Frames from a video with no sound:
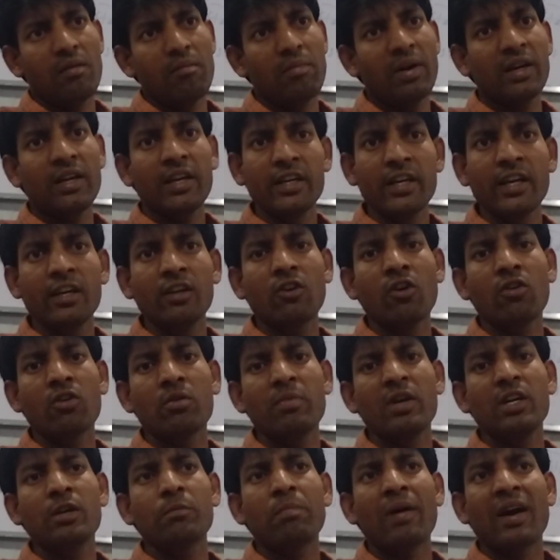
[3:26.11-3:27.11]
But Indian
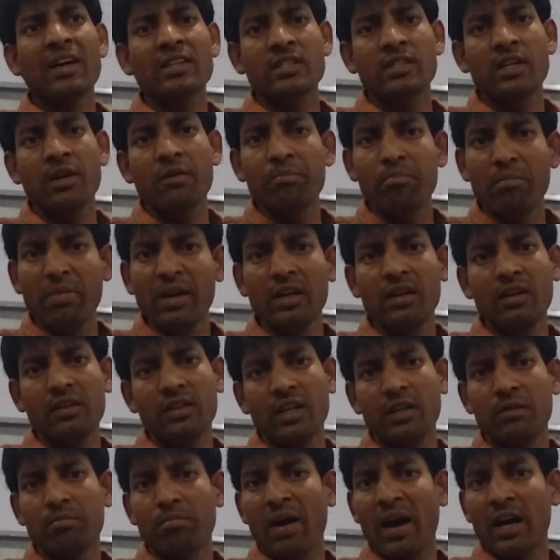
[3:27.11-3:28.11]
government passed a bill
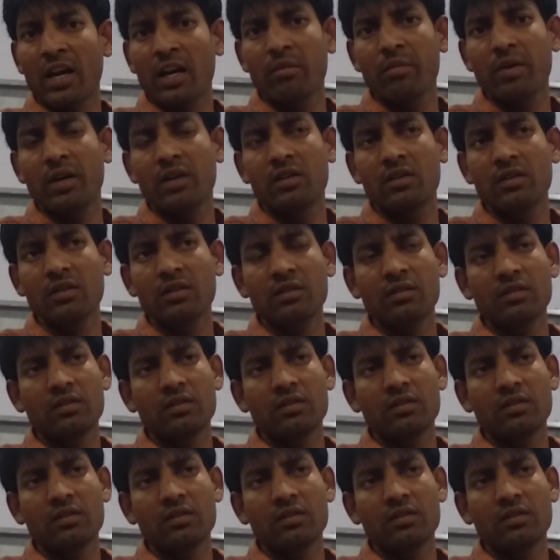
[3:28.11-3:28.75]
in Parliament.